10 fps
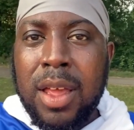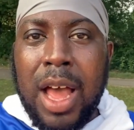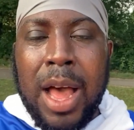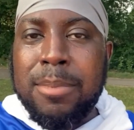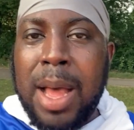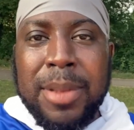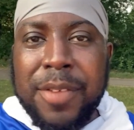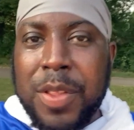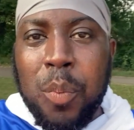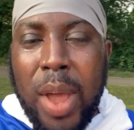I'm
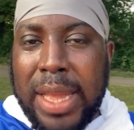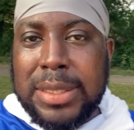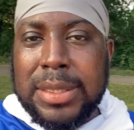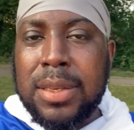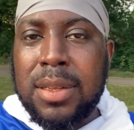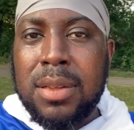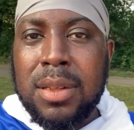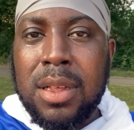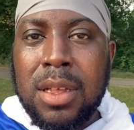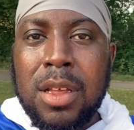lifting weights
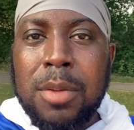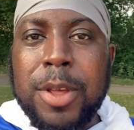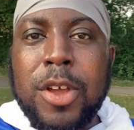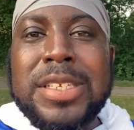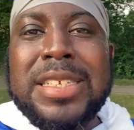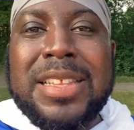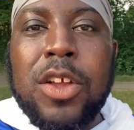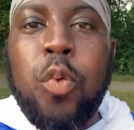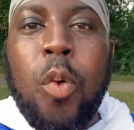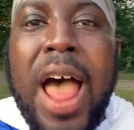because it's the
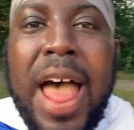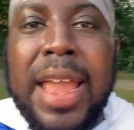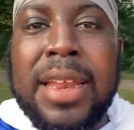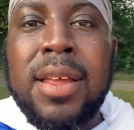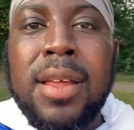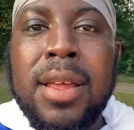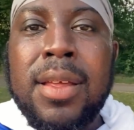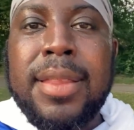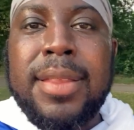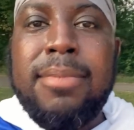grind
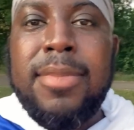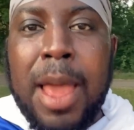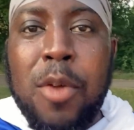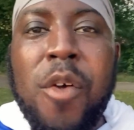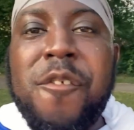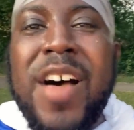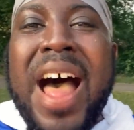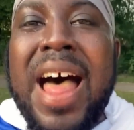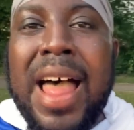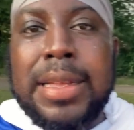that
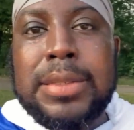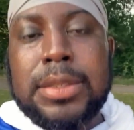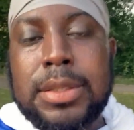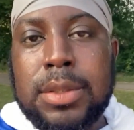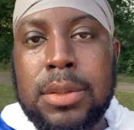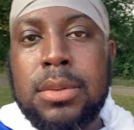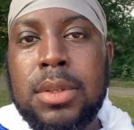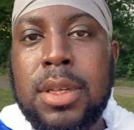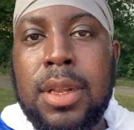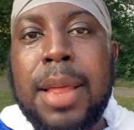refines.
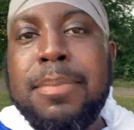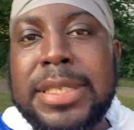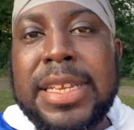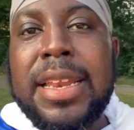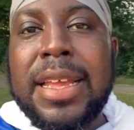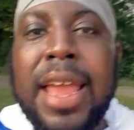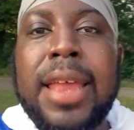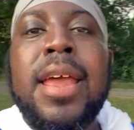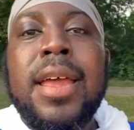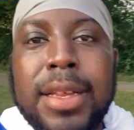Let me say it
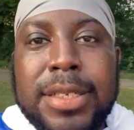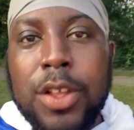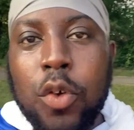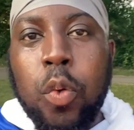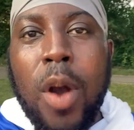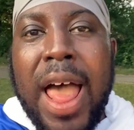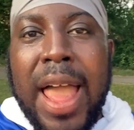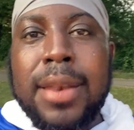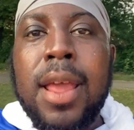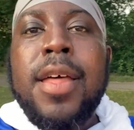again. It's the
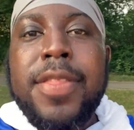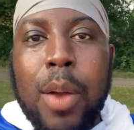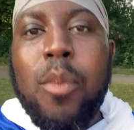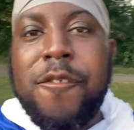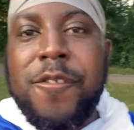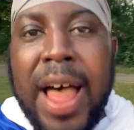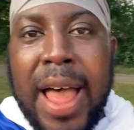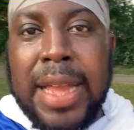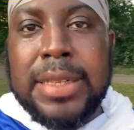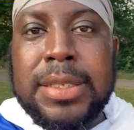grind that
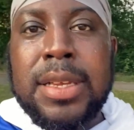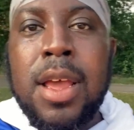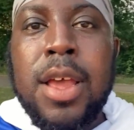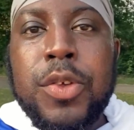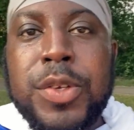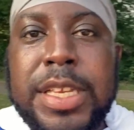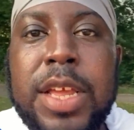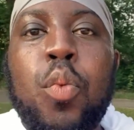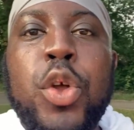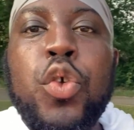refines. You
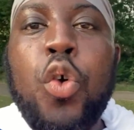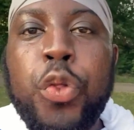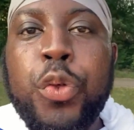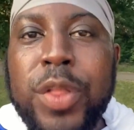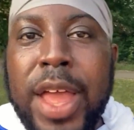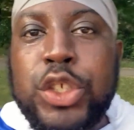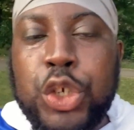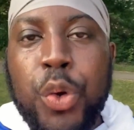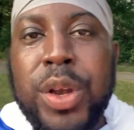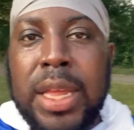see, when you go through that
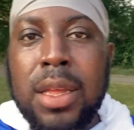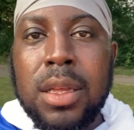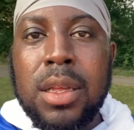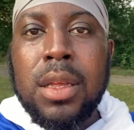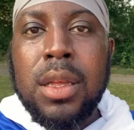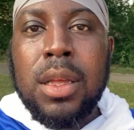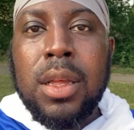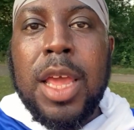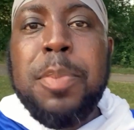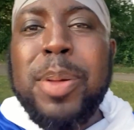journey,
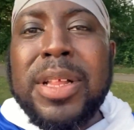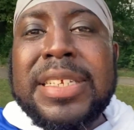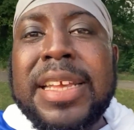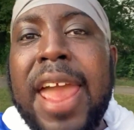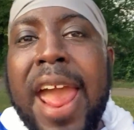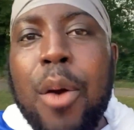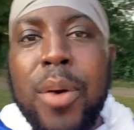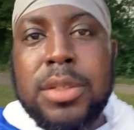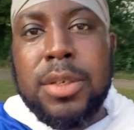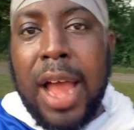it builds
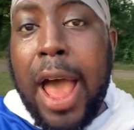character.